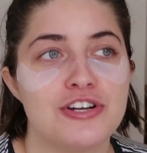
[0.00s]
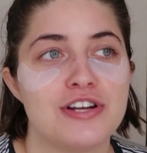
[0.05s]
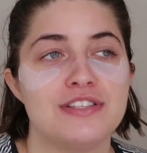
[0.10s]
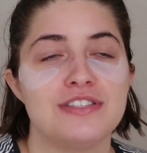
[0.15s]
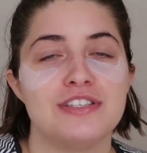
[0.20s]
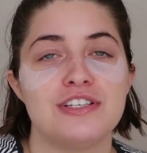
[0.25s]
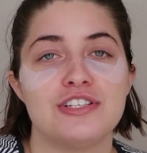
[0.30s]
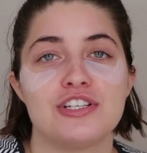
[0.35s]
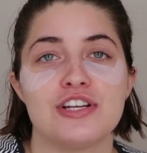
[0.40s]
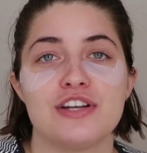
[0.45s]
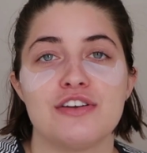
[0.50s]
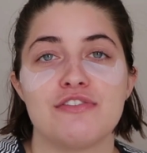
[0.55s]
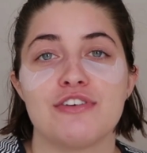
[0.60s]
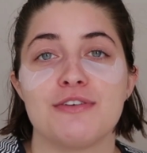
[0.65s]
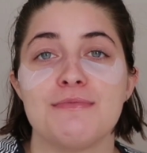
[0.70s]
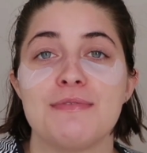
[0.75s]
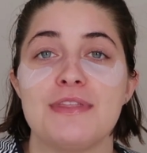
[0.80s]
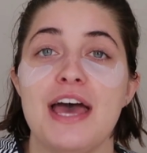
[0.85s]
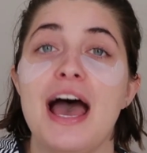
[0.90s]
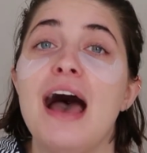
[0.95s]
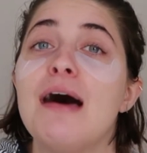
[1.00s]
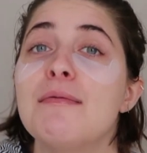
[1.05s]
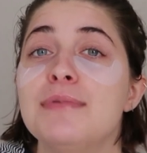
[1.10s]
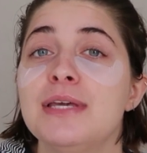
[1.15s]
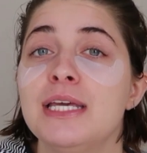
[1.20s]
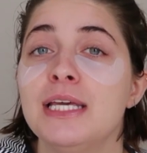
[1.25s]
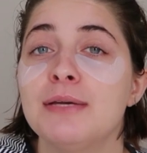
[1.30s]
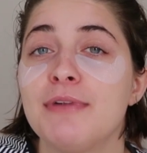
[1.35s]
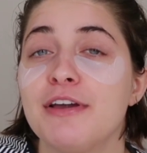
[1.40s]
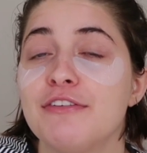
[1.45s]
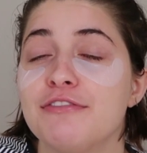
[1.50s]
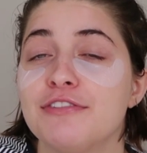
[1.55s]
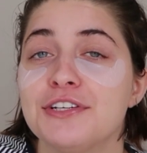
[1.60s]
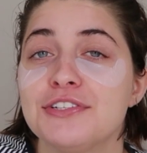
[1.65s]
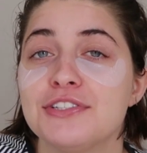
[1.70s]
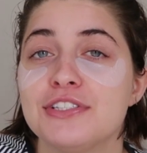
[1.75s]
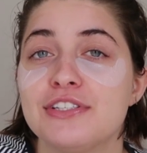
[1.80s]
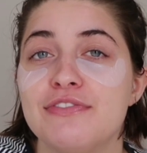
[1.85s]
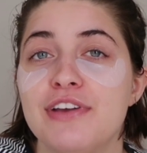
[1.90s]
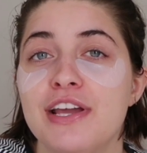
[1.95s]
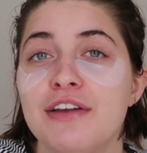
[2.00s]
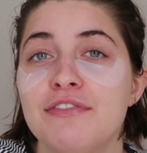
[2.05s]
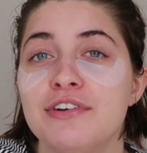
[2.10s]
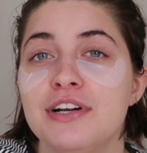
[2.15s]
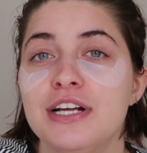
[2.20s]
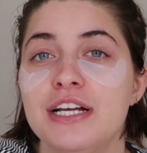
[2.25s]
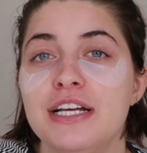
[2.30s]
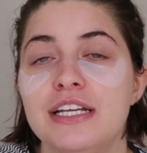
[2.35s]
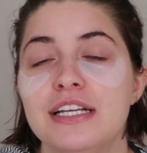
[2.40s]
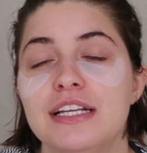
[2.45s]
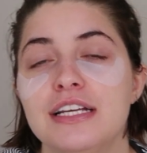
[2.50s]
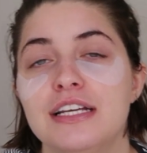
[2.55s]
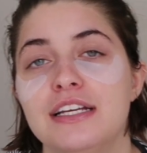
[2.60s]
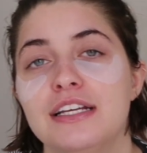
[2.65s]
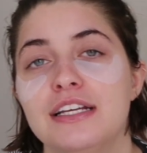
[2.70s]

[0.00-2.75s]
transitioned from that being my first favorite